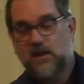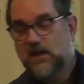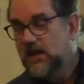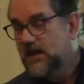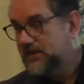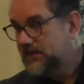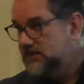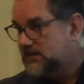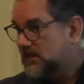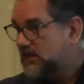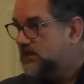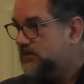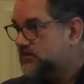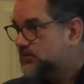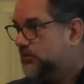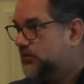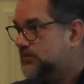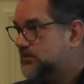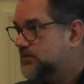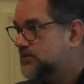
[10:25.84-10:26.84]
and the data
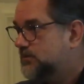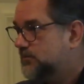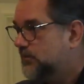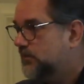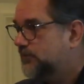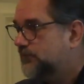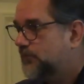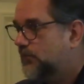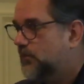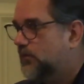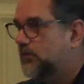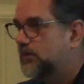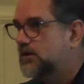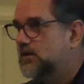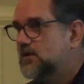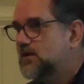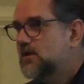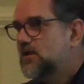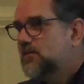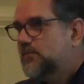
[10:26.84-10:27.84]
sources to move forward,
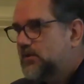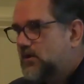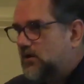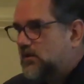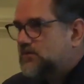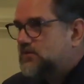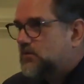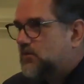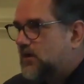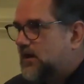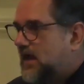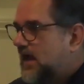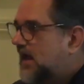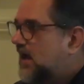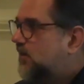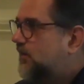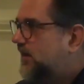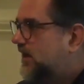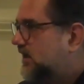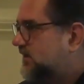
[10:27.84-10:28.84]
but also on how
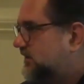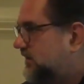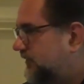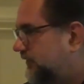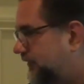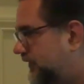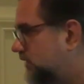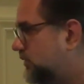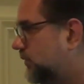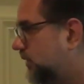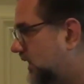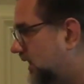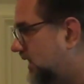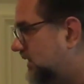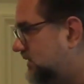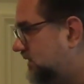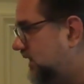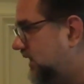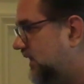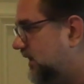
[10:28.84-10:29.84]
we actually
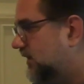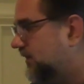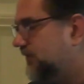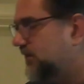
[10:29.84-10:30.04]
visualize data.